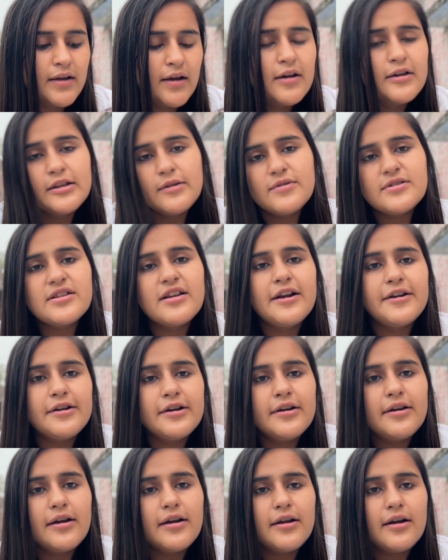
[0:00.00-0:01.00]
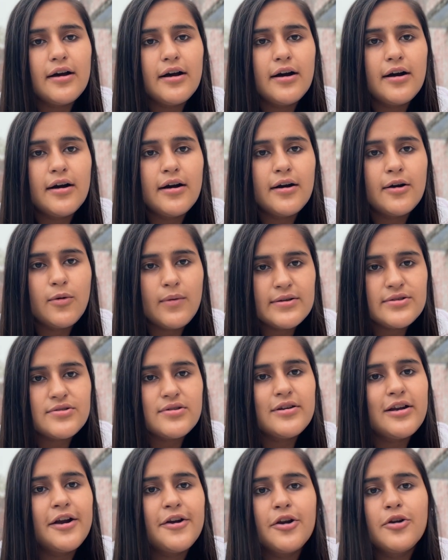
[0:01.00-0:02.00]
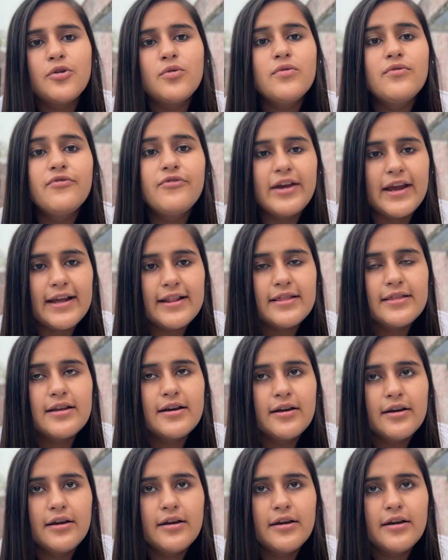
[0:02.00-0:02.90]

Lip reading: there was related question related to Ved,